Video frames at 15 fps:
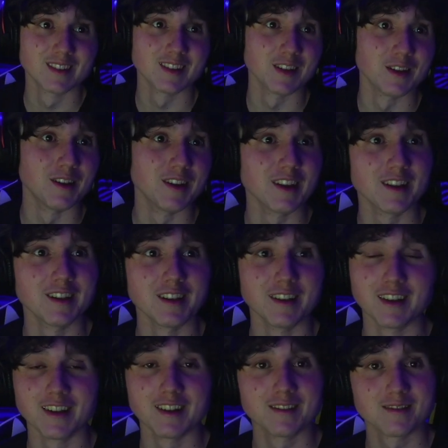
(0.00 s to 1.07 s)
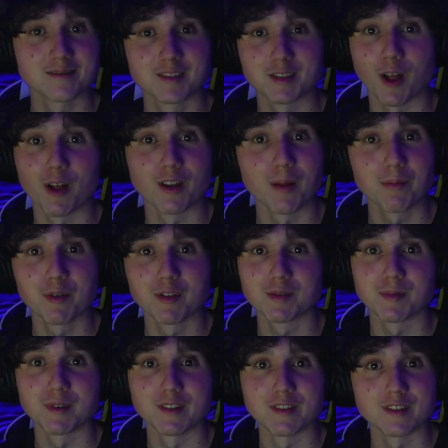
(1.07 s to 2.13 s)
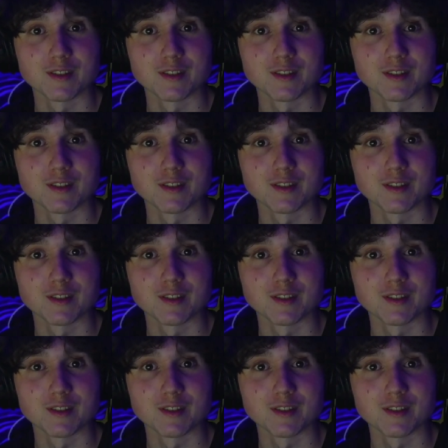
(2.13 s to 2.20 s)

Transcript: you need solid upload speed to